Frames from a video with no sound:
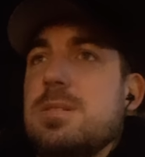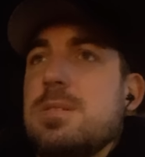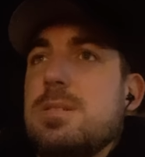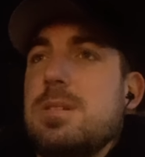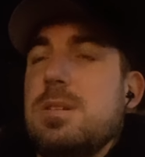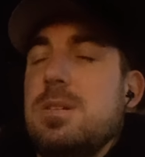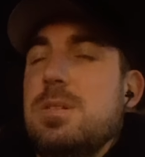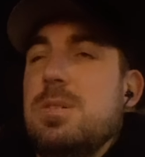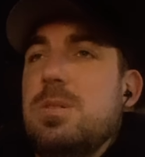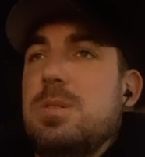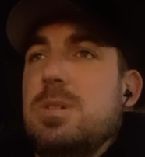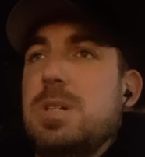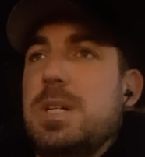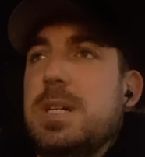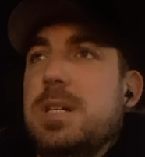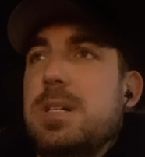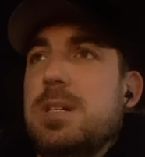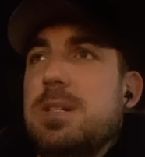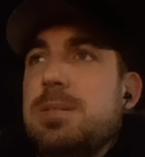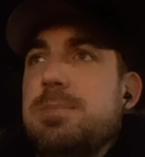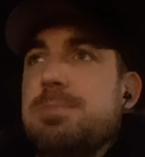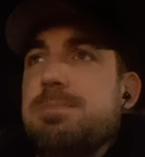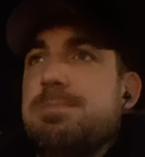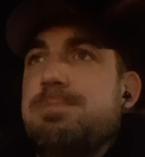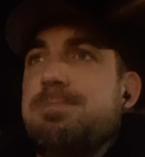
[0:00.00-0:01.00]
So
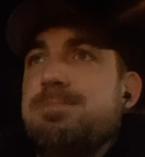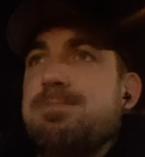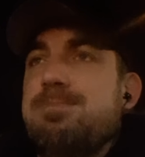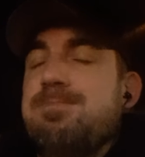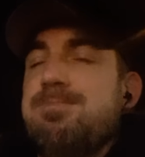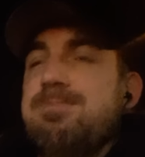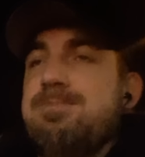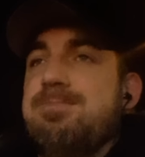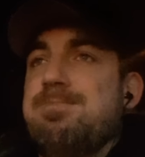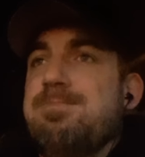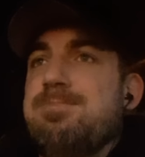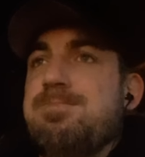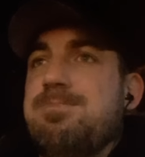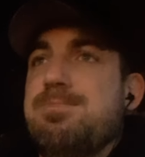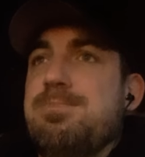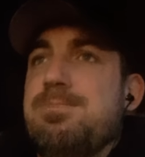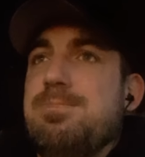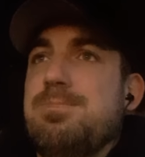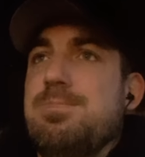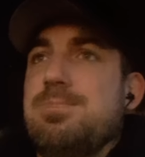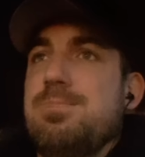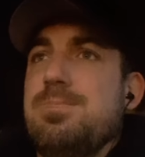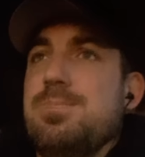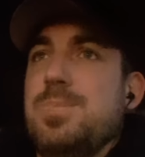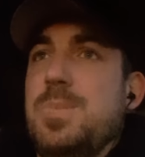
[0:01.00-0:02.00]

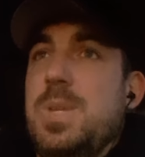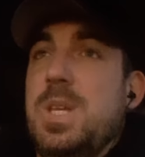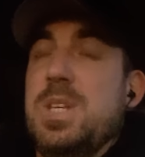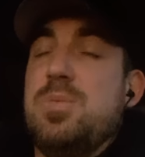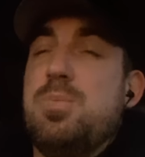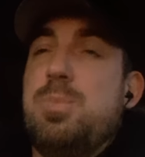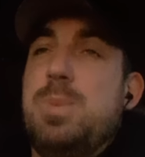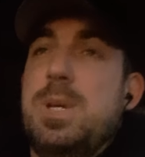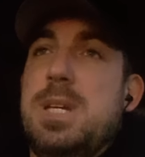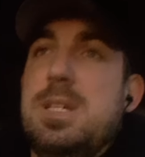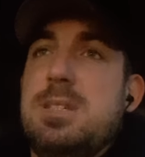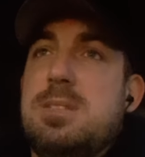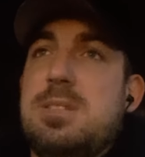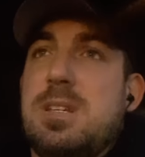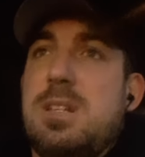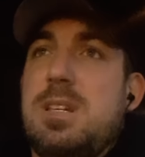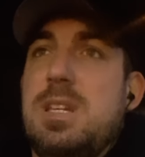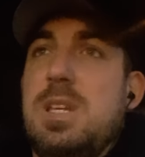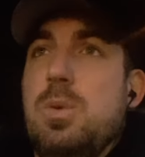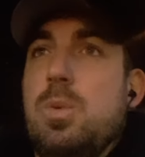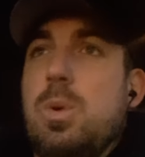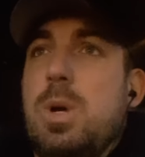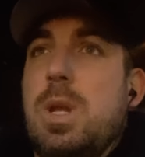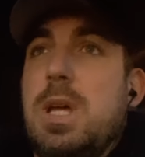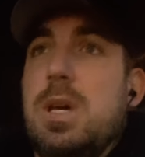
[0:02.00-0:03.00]
um, that's
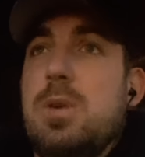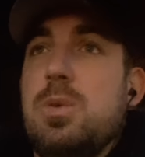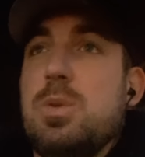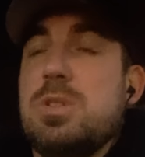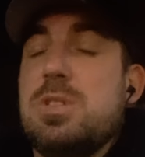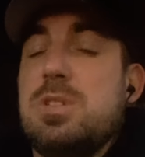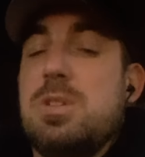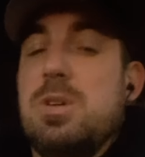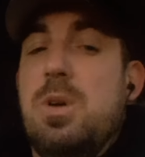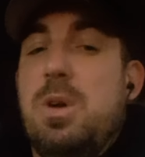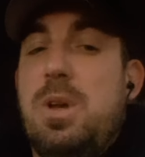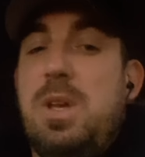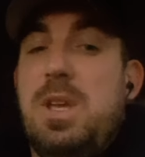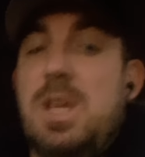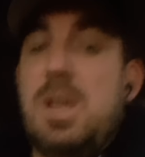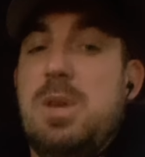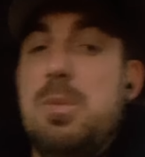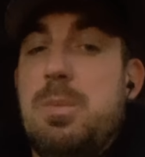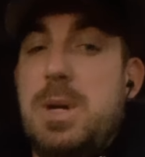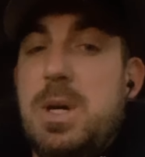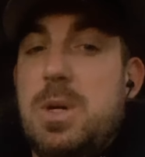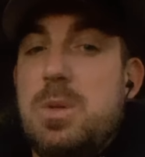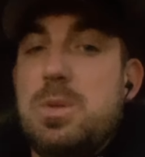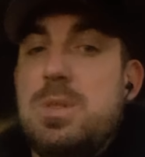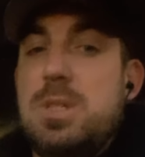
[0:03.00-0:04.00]
basically what I was talking
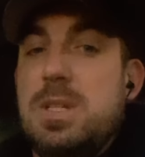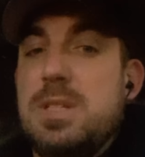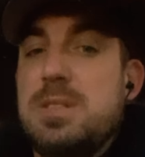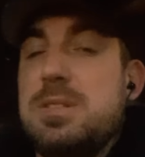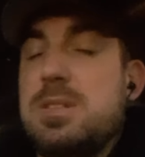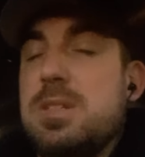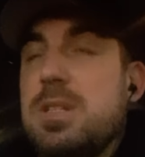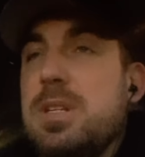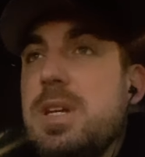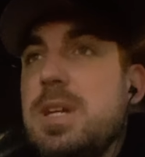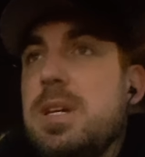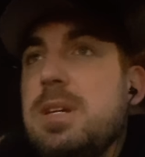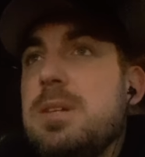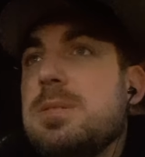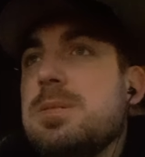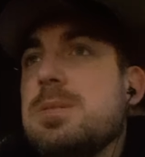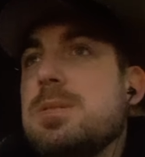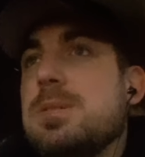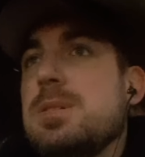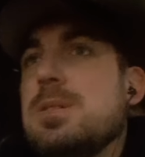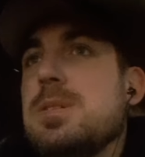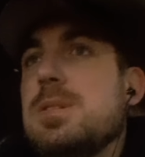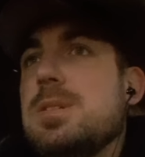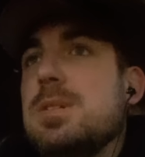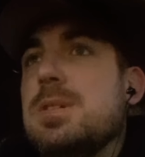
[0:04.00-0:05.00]
about yesterday.
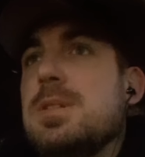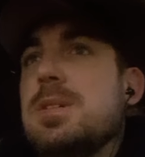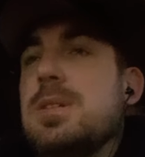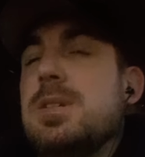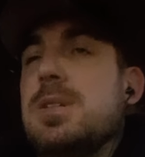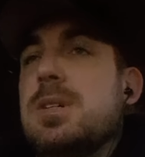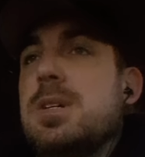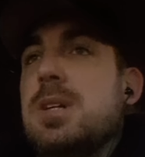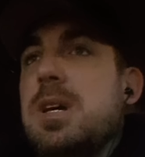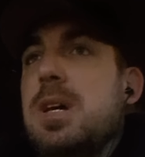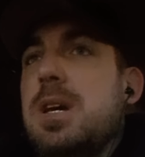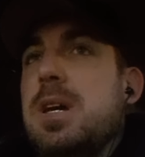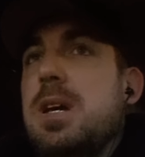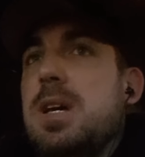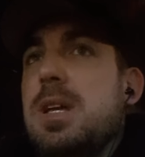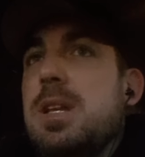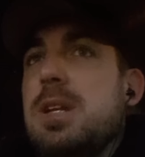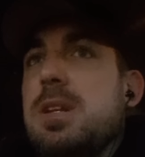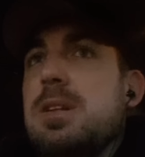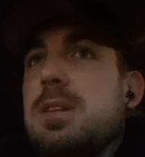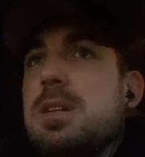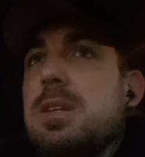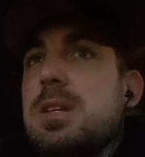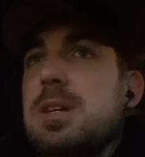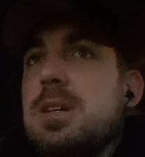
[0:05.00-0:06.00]

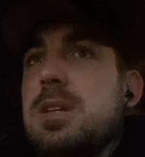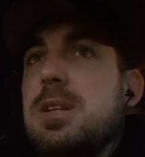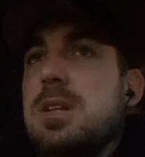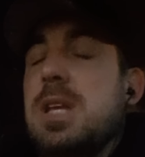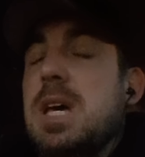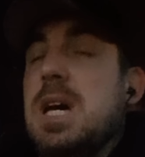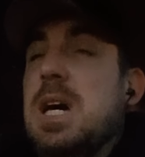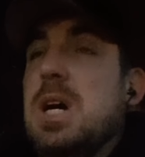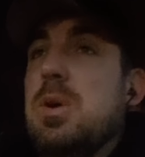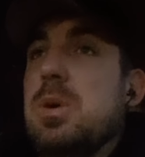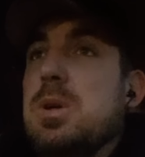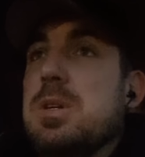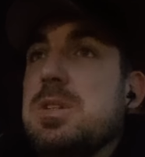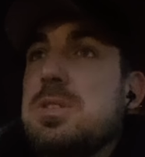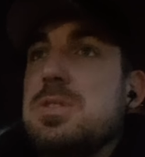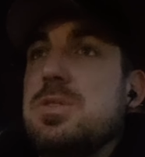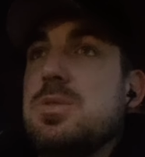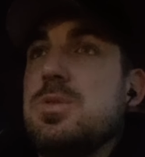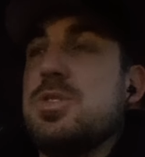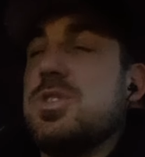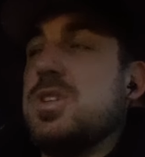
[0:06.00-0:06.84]
And uh, now a new